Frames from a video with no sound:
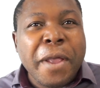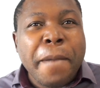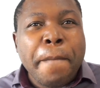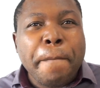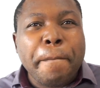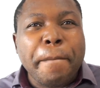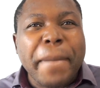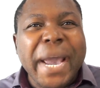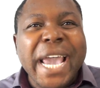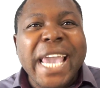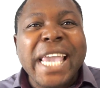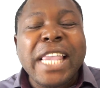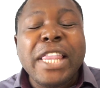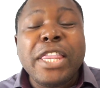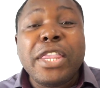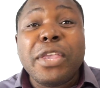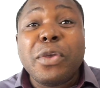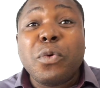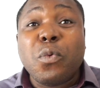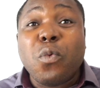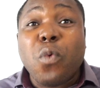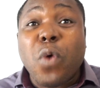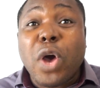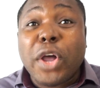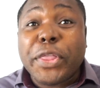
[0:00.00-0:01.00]
Mind
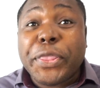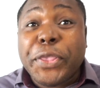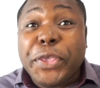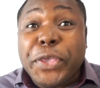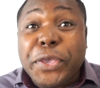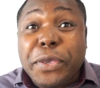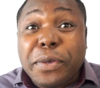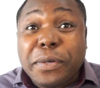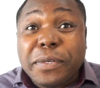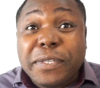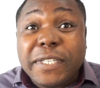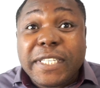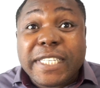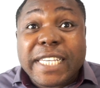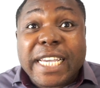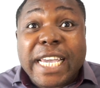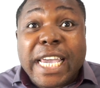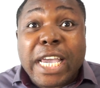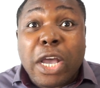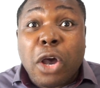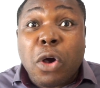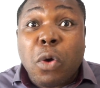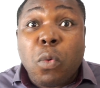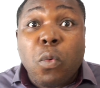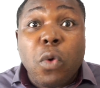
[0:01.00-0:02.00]
what you say
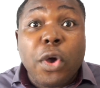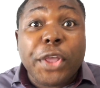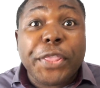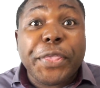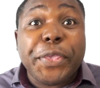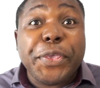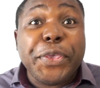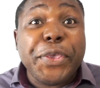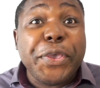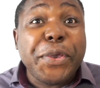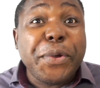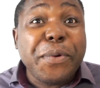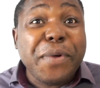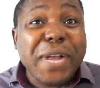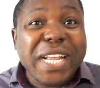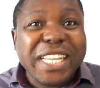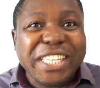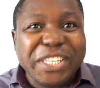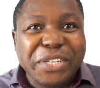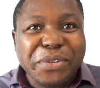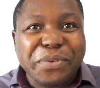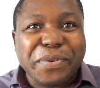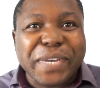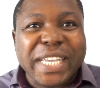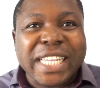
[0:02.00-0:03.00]
or what you are
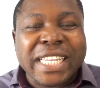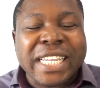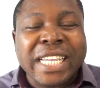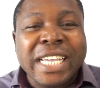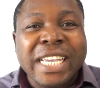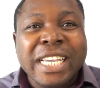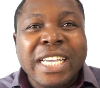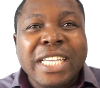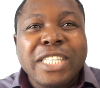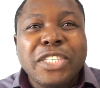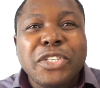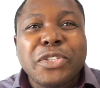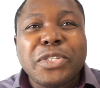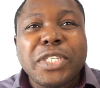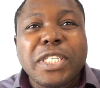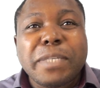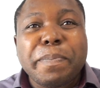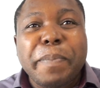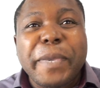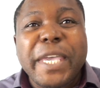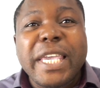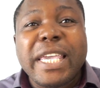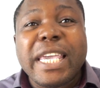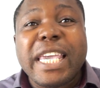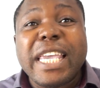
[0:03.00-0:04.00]
doing, to
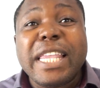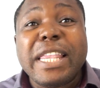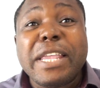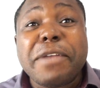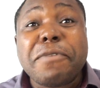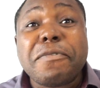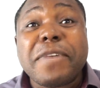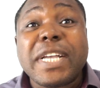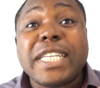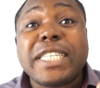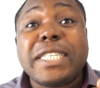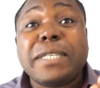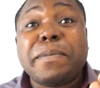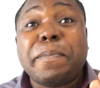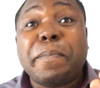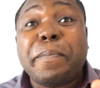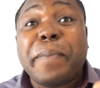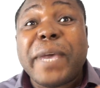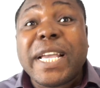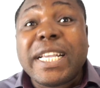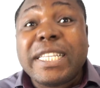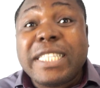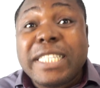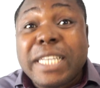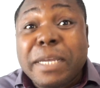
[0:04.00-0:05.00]
speak in a
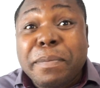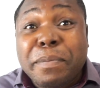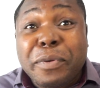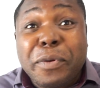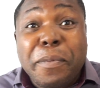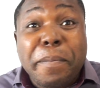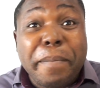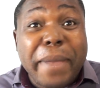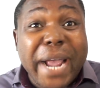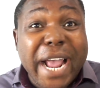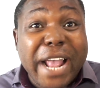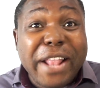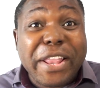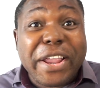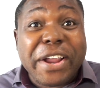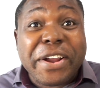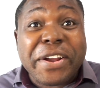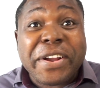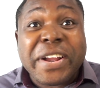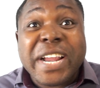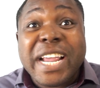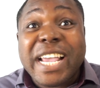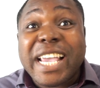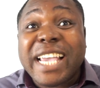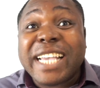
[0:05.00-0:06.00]
respectable
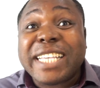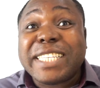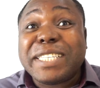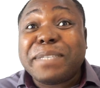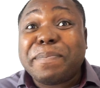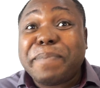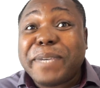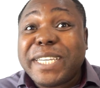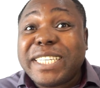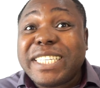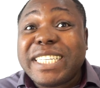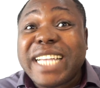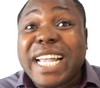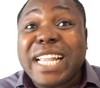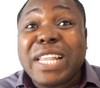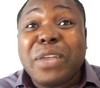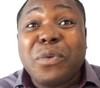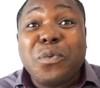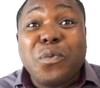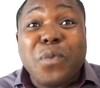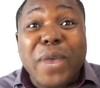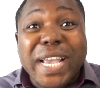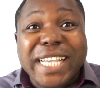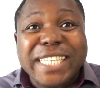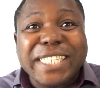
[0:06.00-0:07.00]
manner, especially
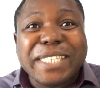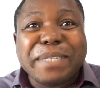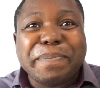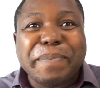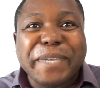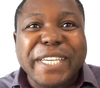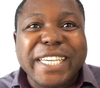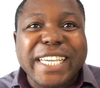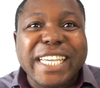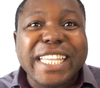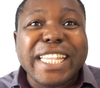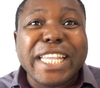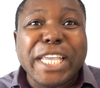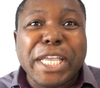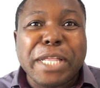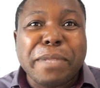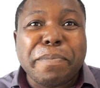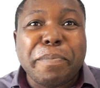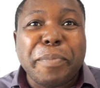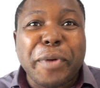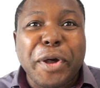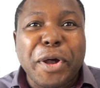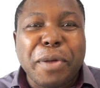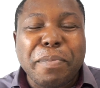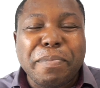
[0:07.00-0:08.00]
when speaking in
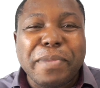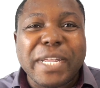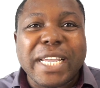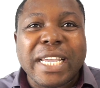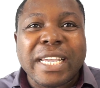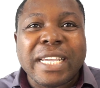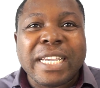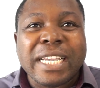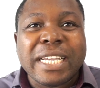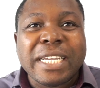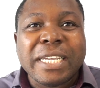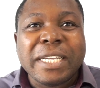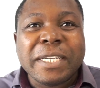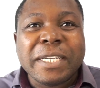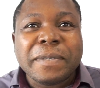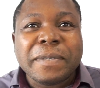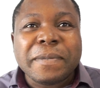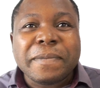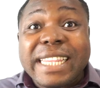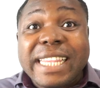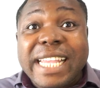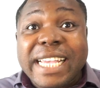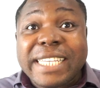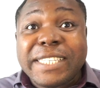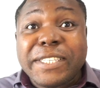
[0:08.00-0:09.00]
public.
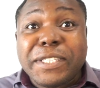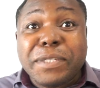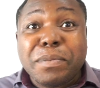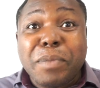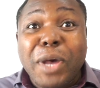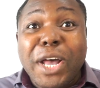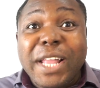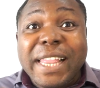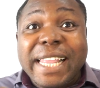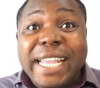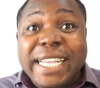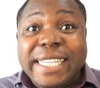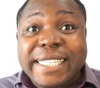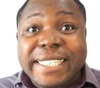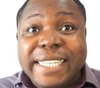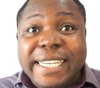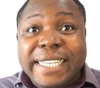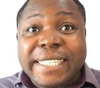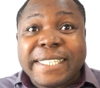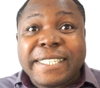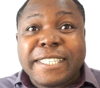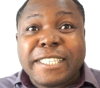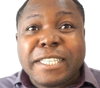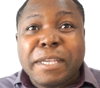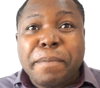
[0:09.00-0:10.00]
The small
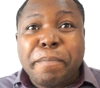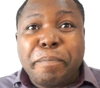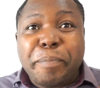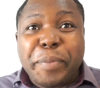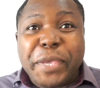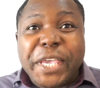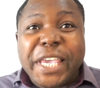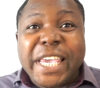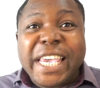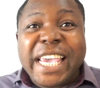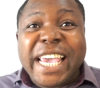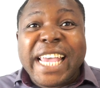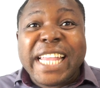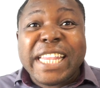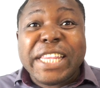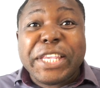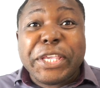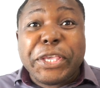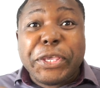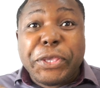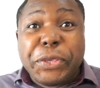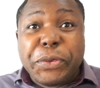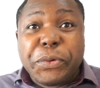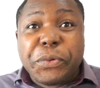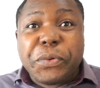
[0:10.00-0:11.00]
letters P and
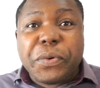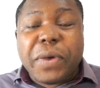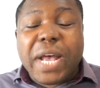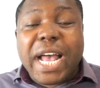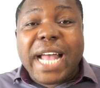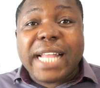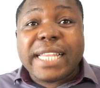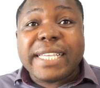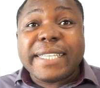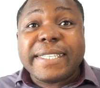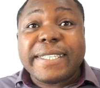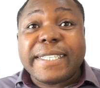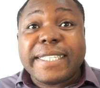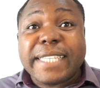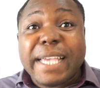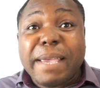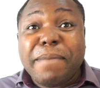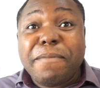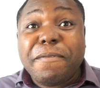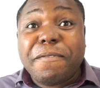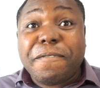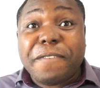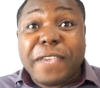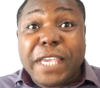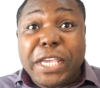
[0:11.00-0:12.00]
Q are the same
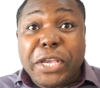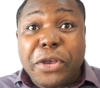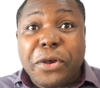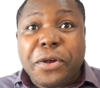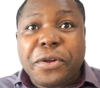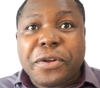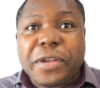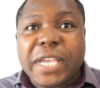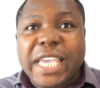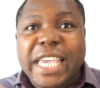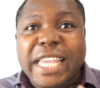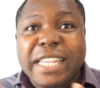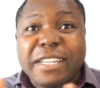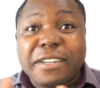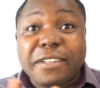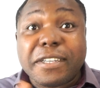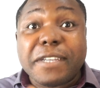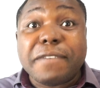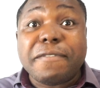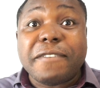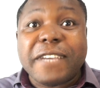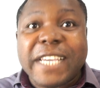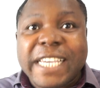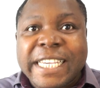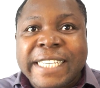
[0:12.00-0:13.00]
figure in
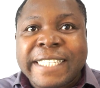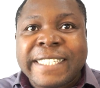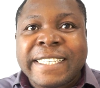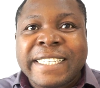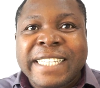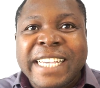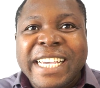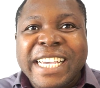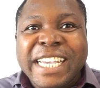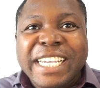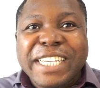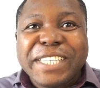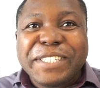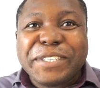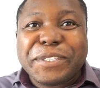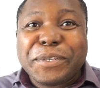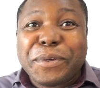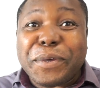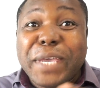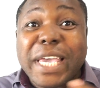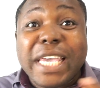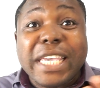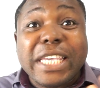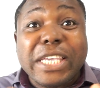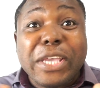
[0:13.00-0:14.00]
reverse, so
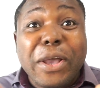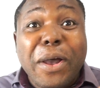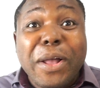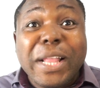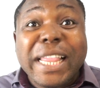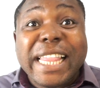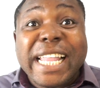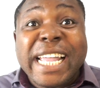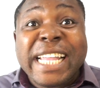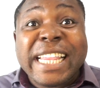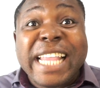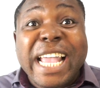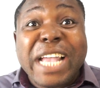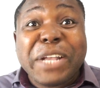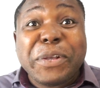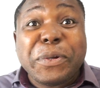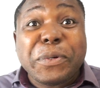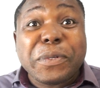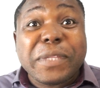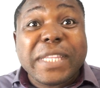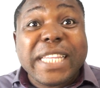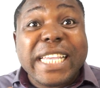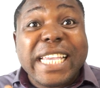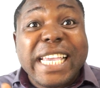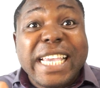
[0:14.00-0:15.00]
a young learner
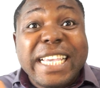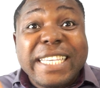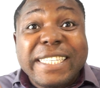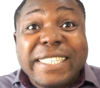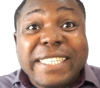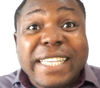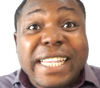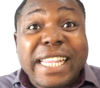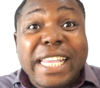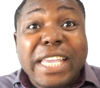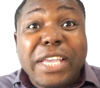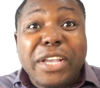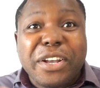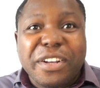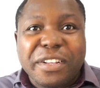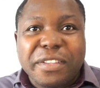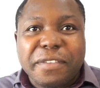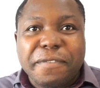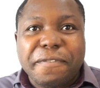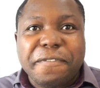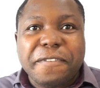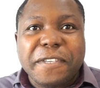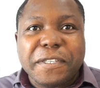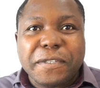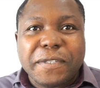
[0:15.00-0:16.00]
could easily
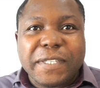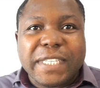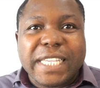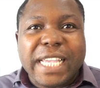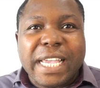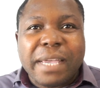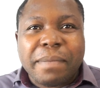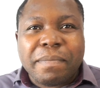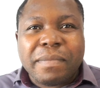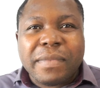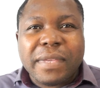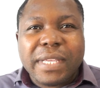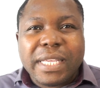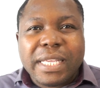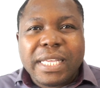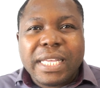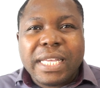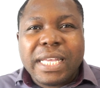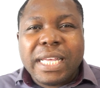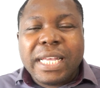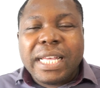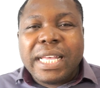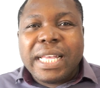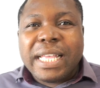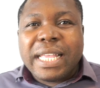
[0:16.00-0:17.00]
confuse them.
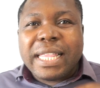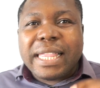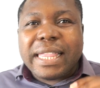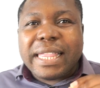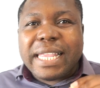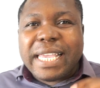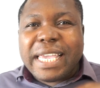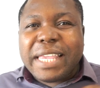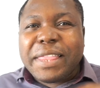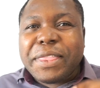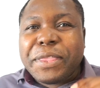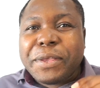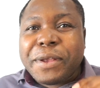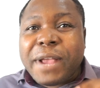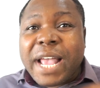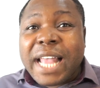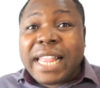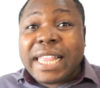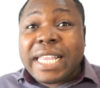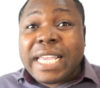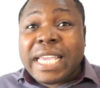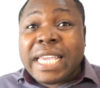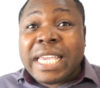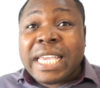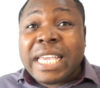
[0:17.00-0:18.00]

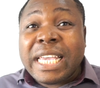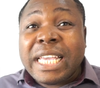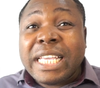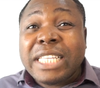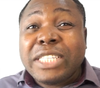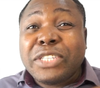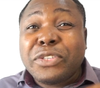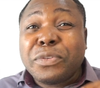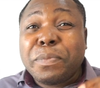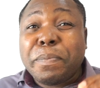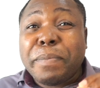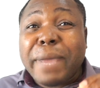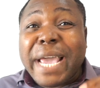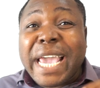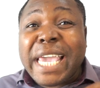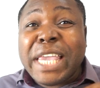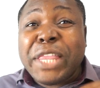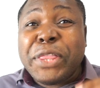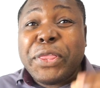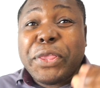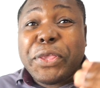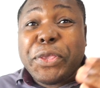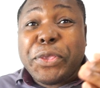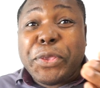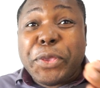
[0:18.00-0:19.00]
Literally, to
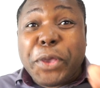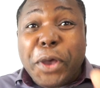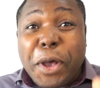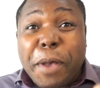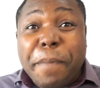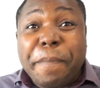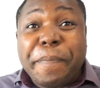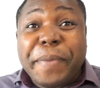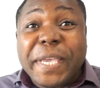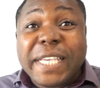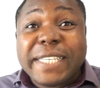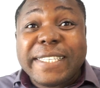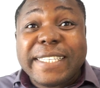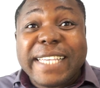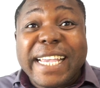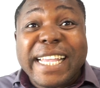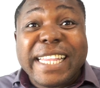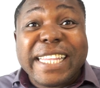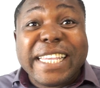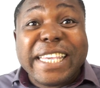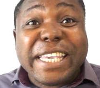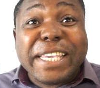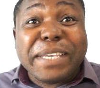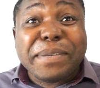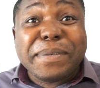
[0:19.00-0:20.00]
mind your P's
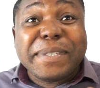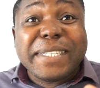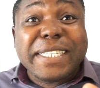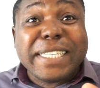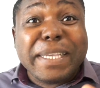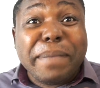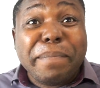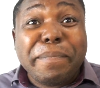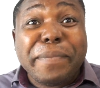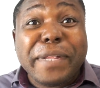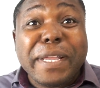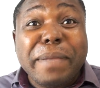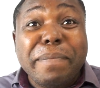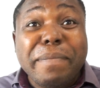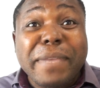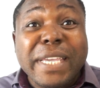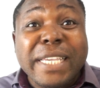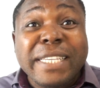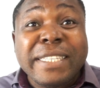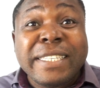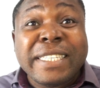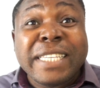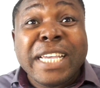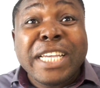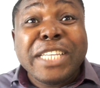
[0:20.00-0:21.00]
and Q's simply
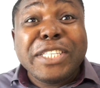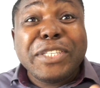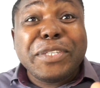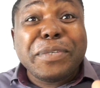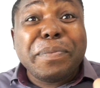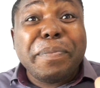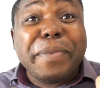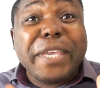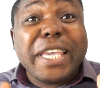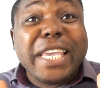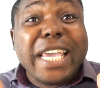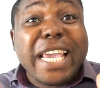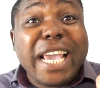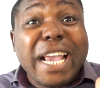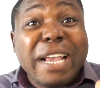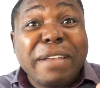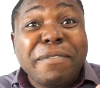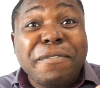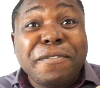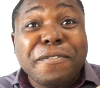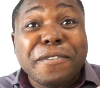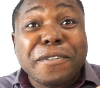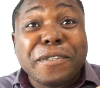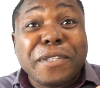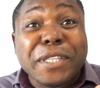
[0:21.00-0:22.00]
means to be
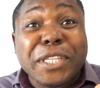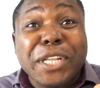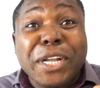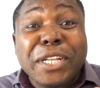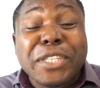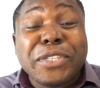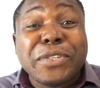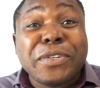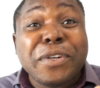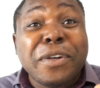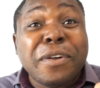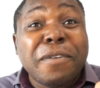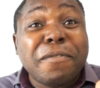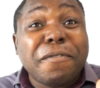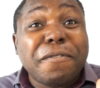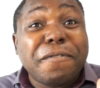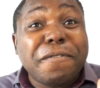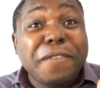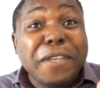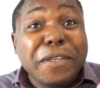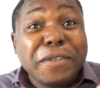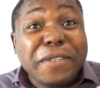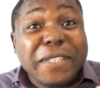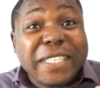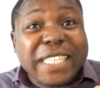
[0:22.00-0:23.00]
careful not to
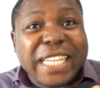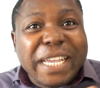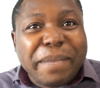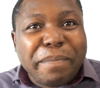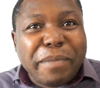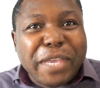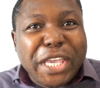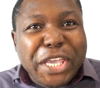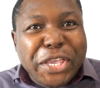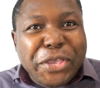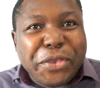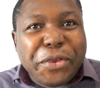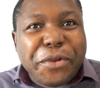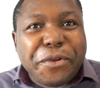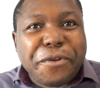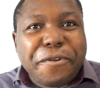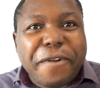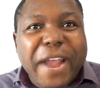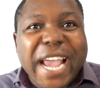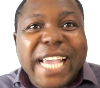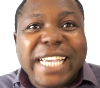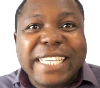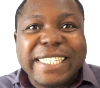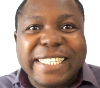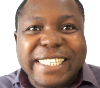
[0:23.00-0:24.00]
confuse them in your
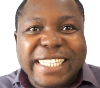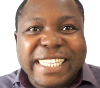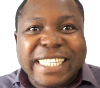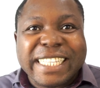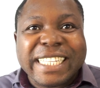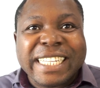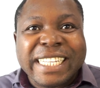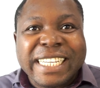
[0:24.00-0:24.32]
writing.